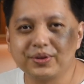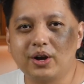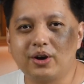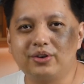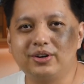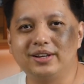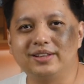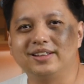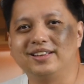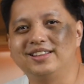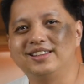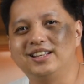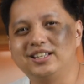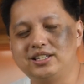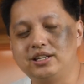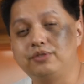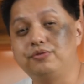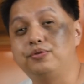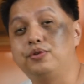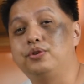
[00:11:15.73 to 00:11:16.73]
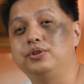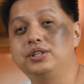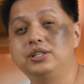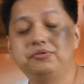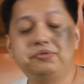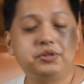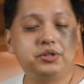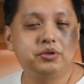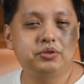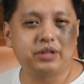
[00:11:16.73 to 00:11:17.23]
All right, that's it for this
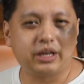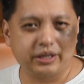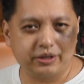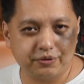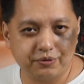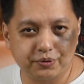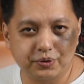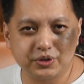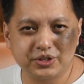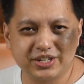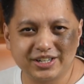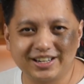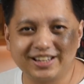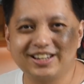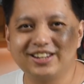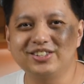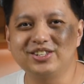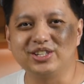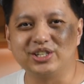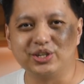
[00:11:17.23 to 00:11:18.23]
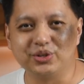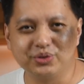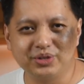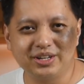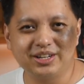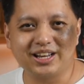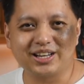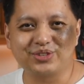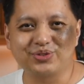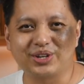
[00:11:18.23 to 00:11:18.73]
video. Thank you for watching and I'll see you in the
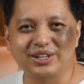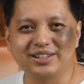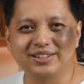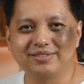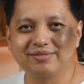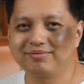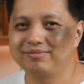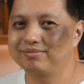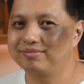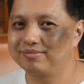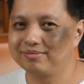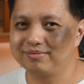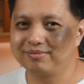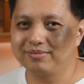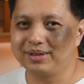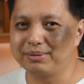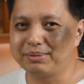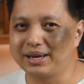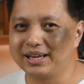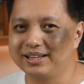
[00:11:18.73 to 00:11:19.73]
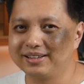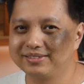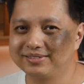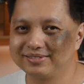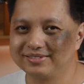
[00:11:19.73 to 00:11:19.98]
next one. Bye-bye.